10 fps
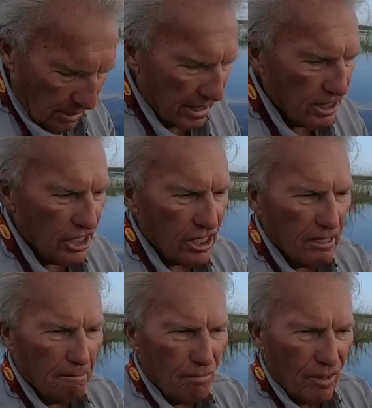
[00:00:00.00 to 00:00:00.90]
and just
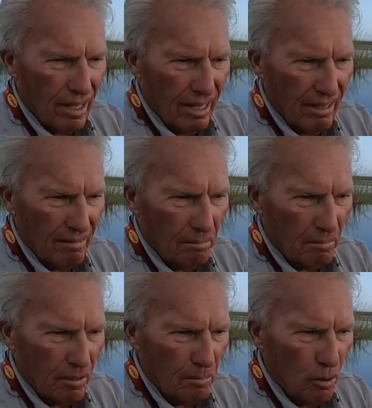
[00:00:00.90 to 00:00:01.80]

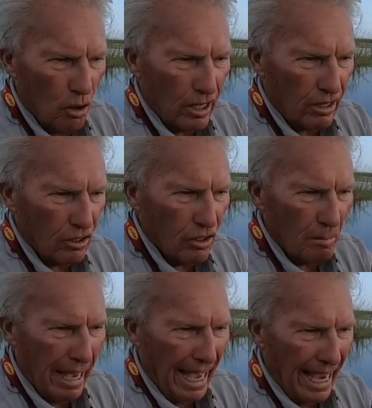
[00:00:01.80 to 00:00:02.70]
hook it to
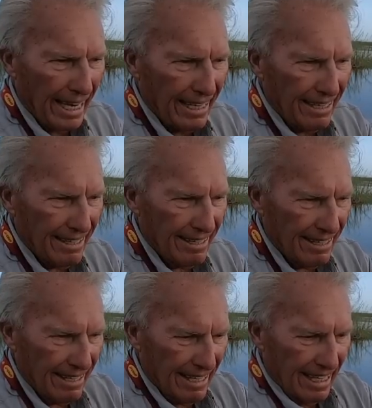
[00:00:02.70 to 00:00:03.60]
the back.
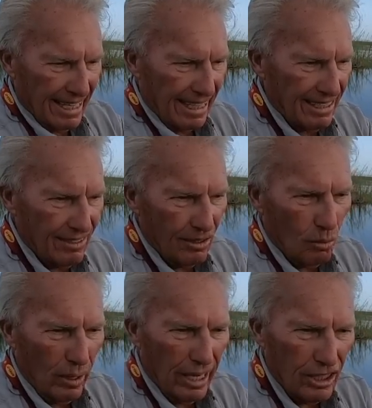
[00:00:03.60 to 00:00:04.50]
That's another
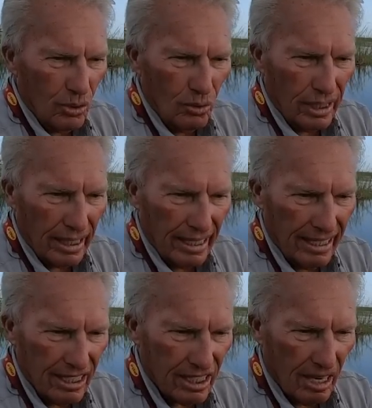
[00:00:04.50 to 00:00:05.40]
way of doing it.
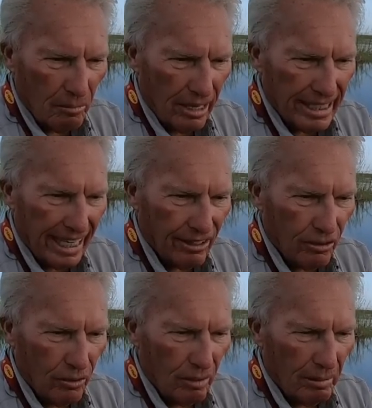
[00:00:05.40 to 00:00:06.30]
Just come right down
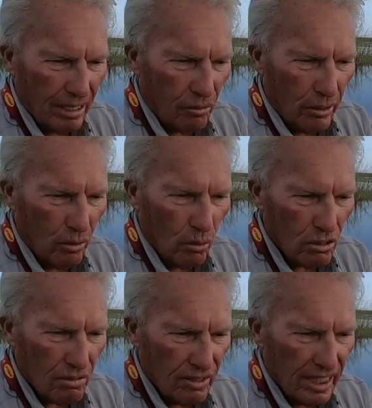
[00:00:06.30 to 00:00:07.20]
through it about three
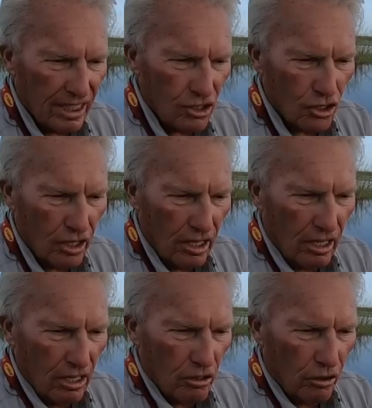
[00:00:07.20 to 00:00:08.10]
quarters of an inch,
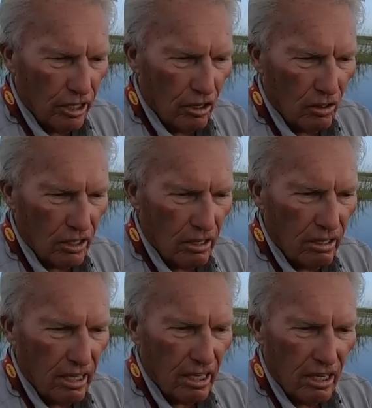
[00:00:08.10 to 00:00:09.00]
turn it on the
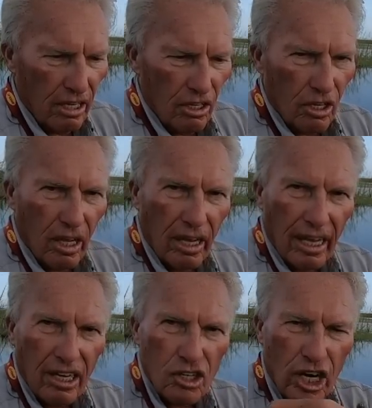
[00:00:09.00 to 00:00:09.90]

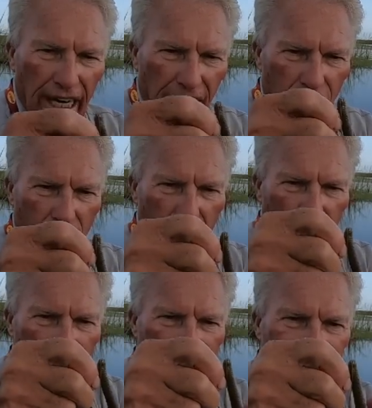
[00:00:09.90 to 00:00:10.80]
uh, shank of the
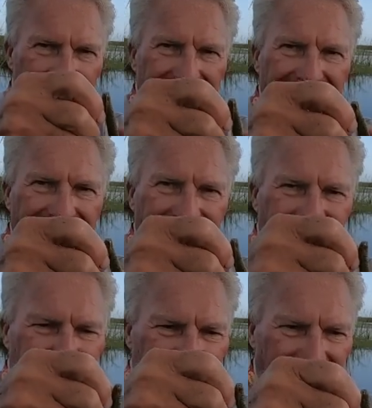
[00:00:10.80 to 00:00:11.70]
hook,
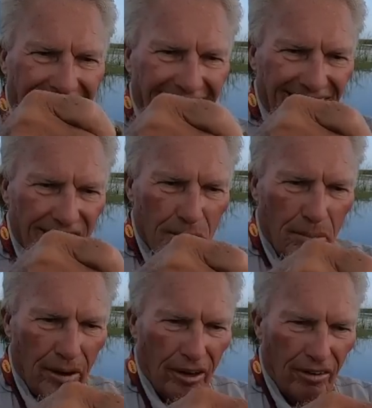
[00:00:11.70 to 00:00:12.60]
and then just
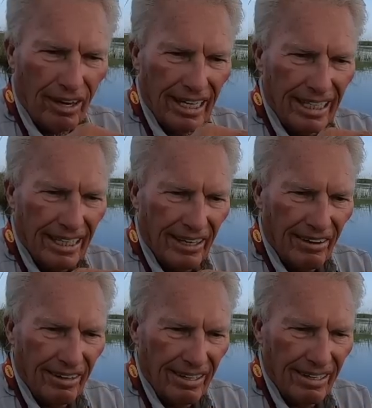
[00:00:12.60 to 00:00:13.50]
bury it right in
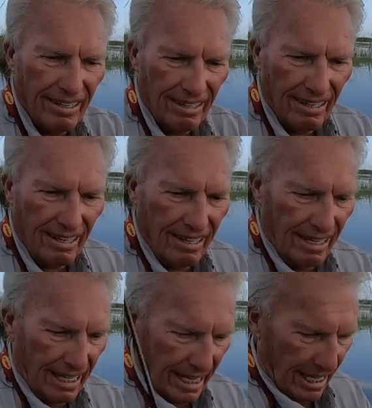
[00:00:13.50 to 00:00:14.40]
there
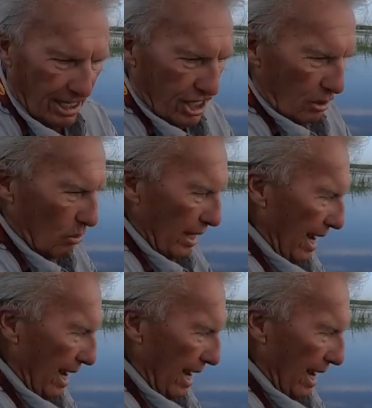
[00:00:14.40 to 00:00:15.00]
and see what